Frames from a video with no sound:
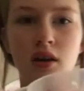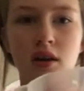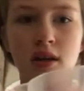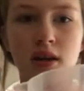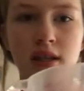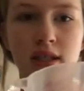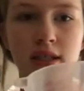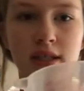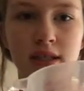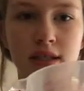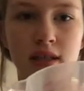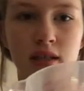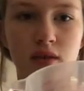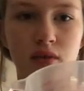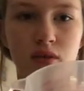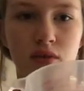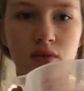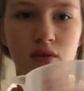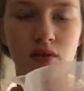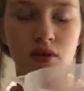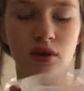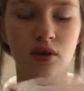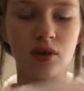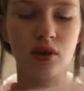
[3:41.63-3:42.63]
You see
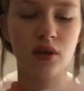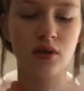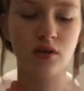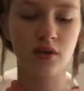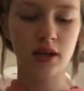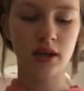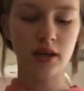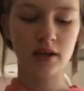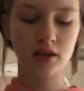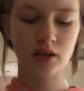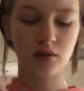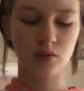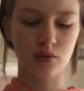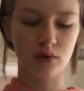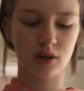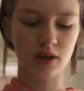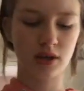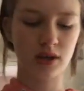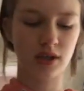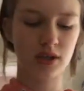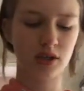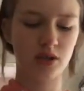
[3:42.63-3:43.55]
your yolk and your whites.